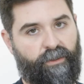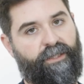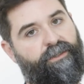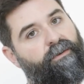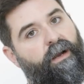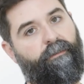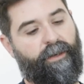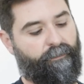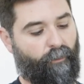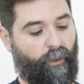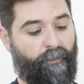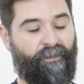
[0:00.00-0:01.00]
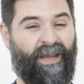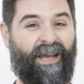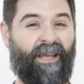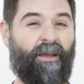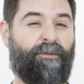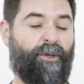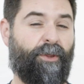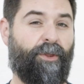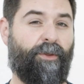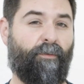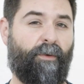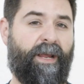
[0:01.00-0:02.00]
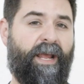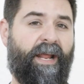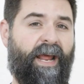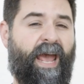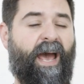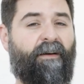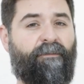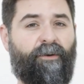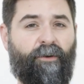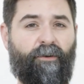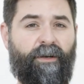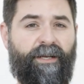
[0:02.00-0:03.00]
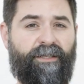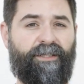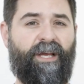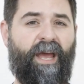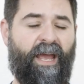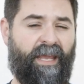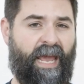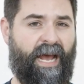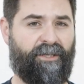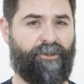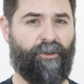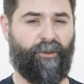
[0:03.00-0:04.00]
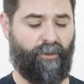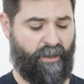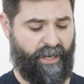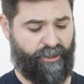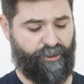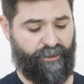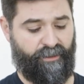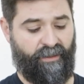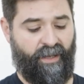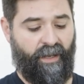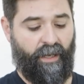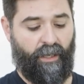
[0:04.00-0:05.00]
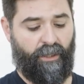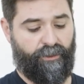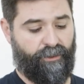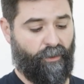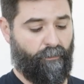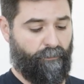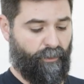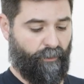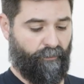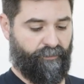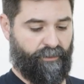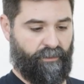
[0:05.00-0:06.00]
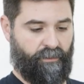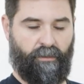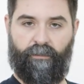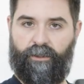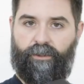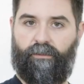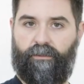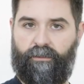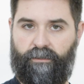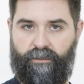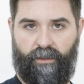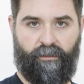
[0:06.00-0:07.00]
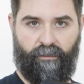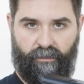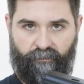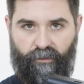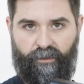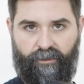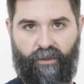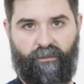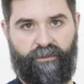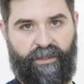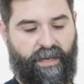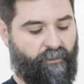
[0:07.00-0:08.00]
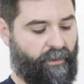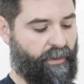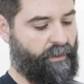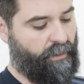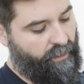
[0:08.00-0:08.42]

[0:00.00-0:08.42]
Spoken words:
it doesn't rub anymore. Gives you 3.5 degrees caster correction. It also moves, actually the front of the truck was that way,